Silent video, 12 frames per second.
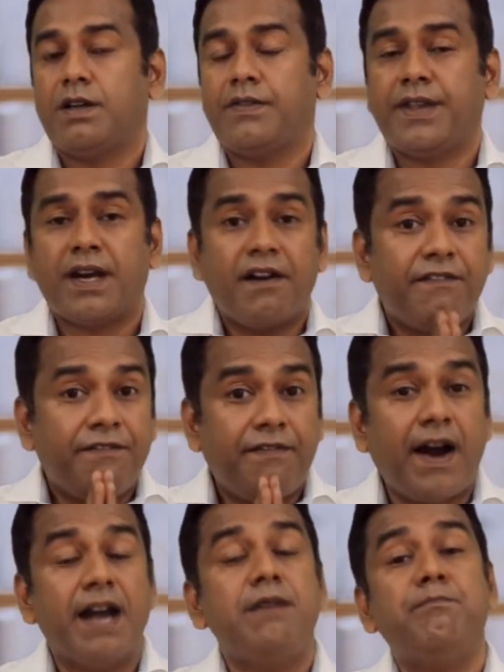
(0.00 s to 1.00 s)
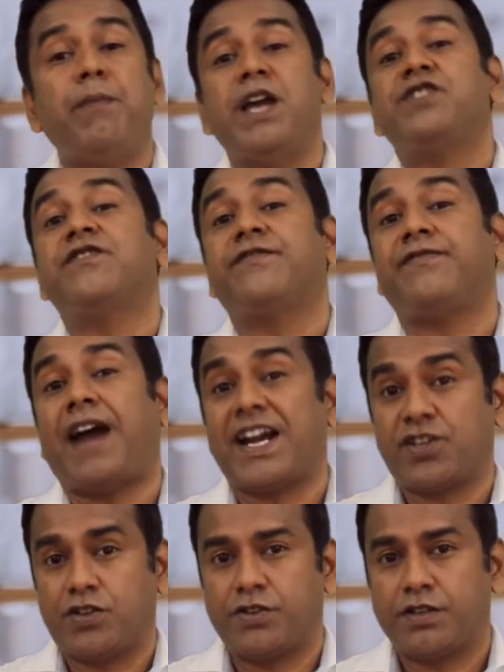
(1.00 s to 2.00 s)
There are five major
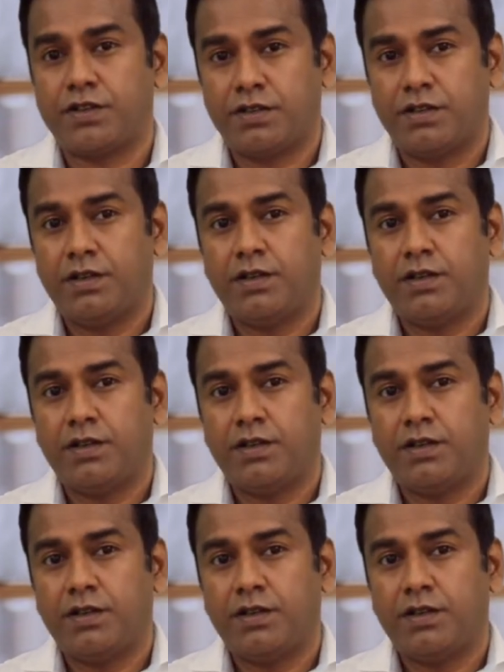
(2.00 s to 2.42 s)
factors